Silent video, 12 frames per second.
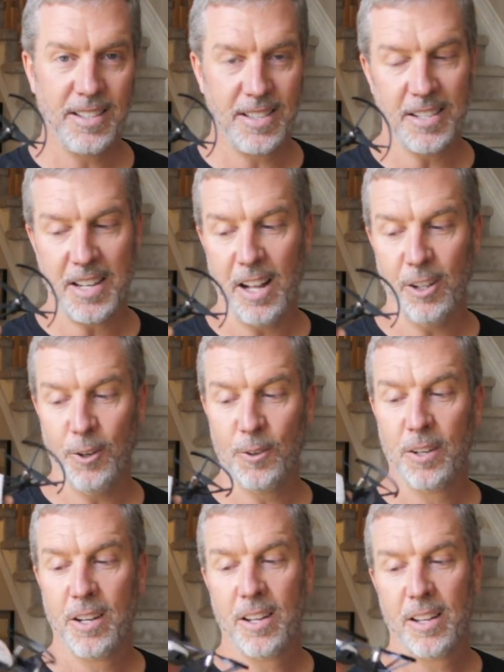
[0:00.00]
is the Tello.
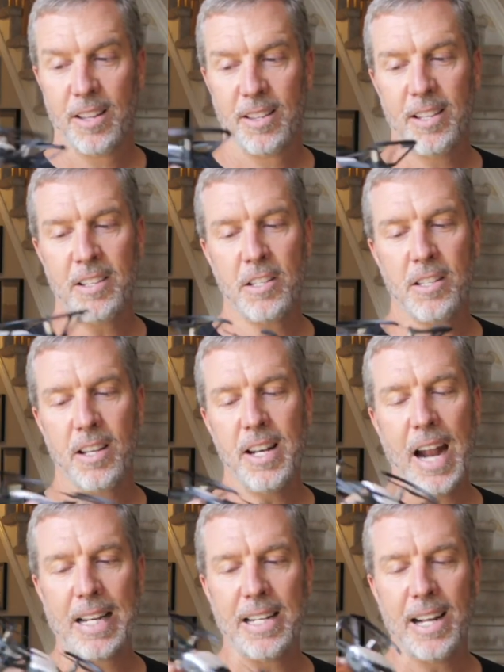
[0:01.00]
This is a
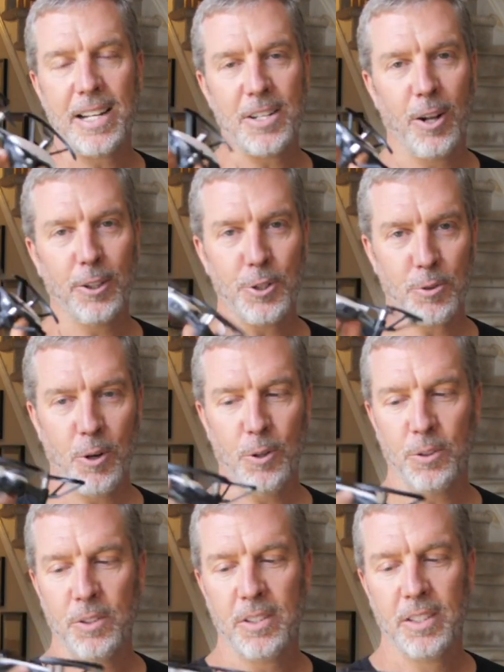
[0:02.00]
$99
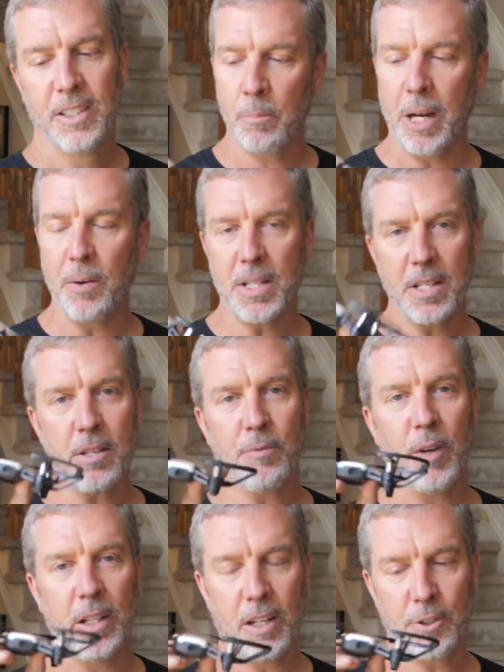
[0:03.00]
drone. But anyways, this is a
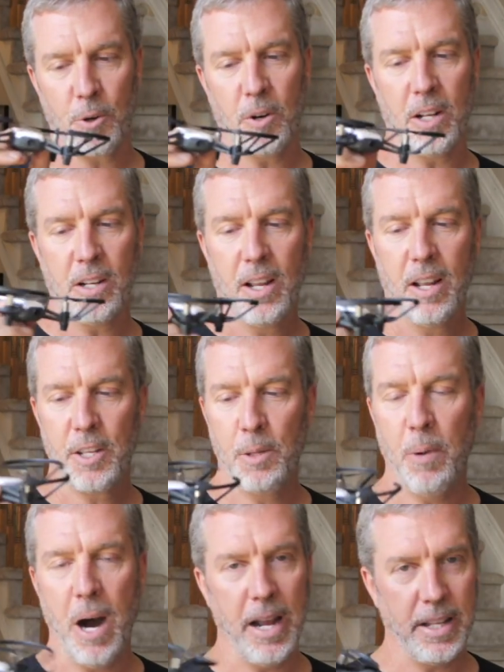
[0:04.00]
fun little drone
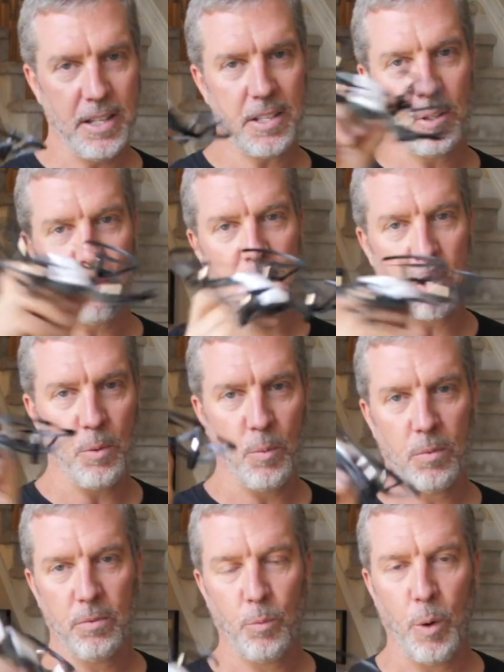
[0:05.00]
you buy, and this is the one you
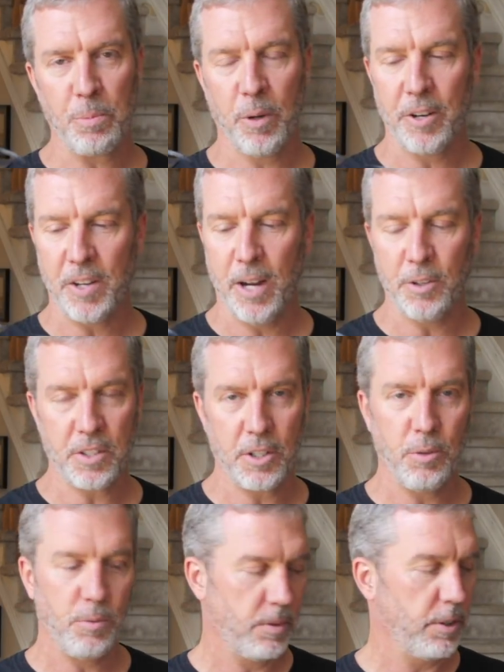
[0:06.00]
whip around your house.
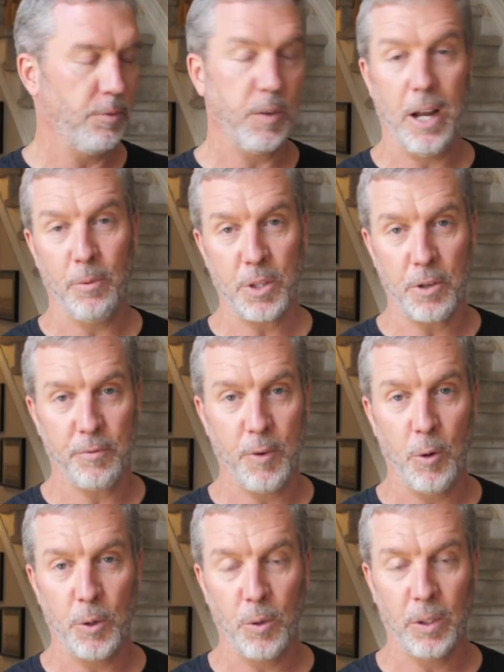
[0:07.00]
You fly it with your
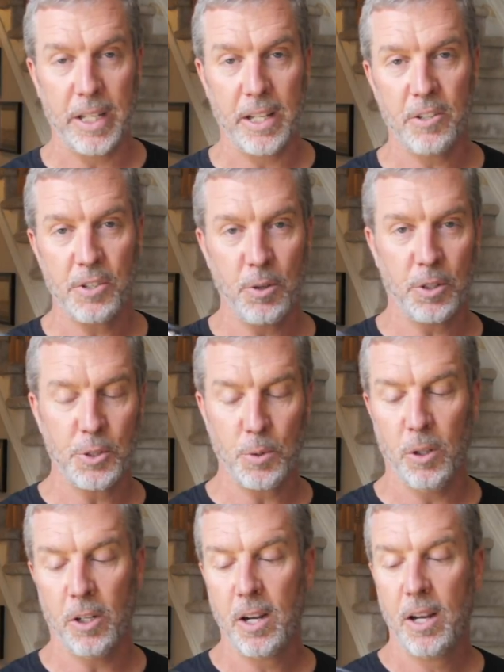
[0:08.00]
phone only. There's no
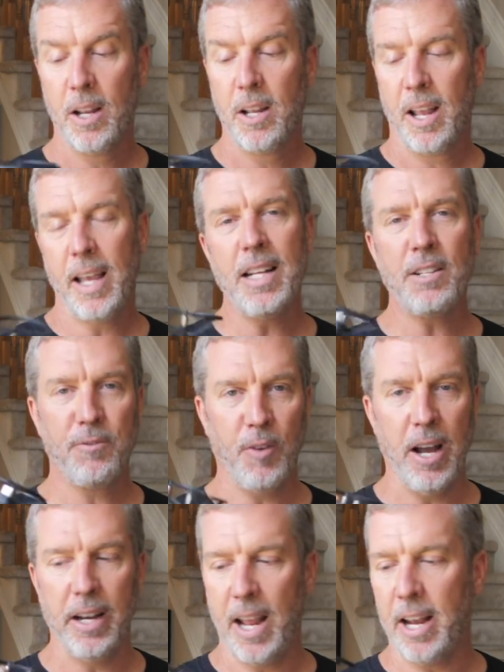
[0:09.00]
controller. And it's
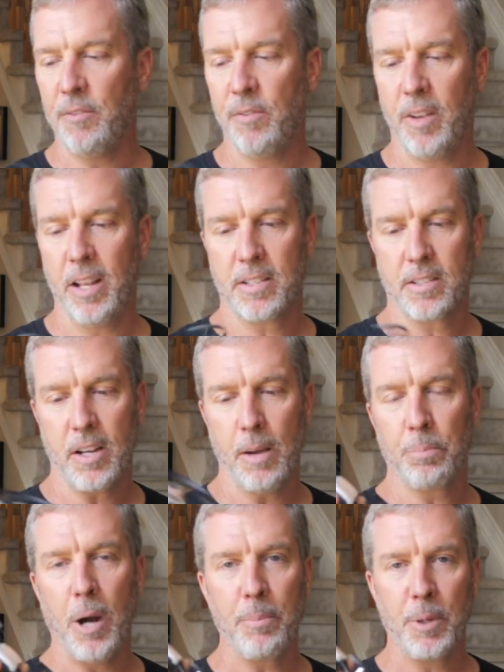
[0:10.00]
fun, and it's
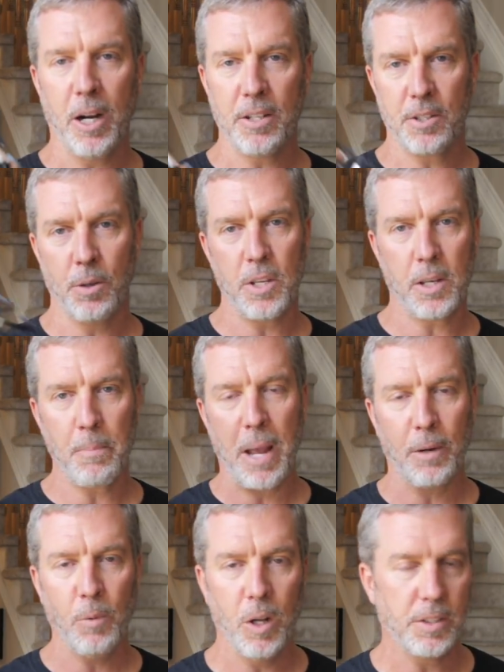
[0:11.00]
got prop guards, so you can
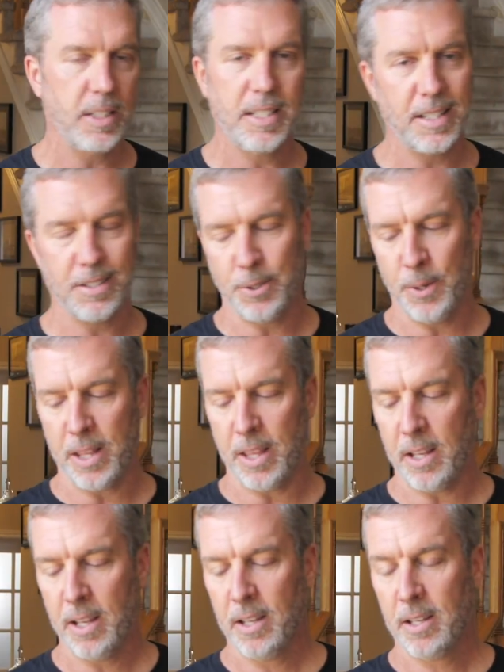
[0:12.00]
bang walls and it doesn't do
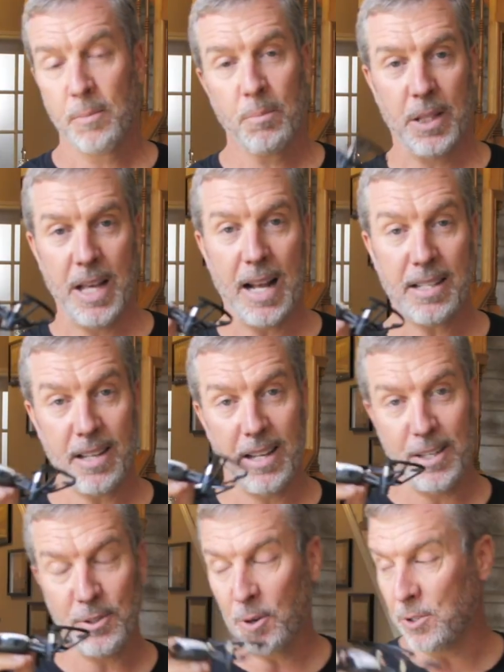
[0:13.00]
anything. But that's
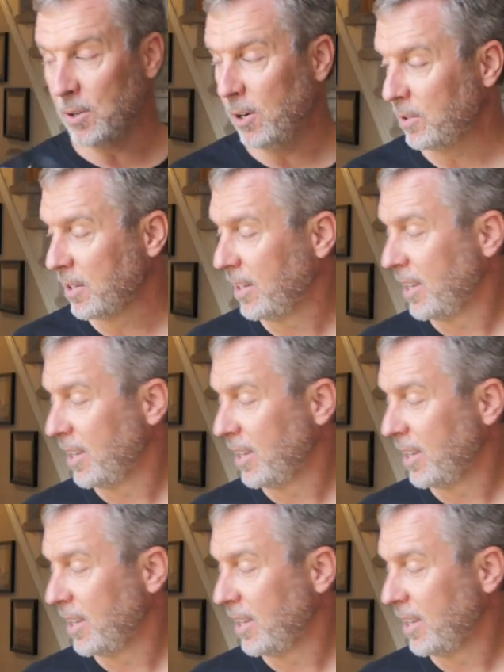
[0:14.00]
an indoor drone.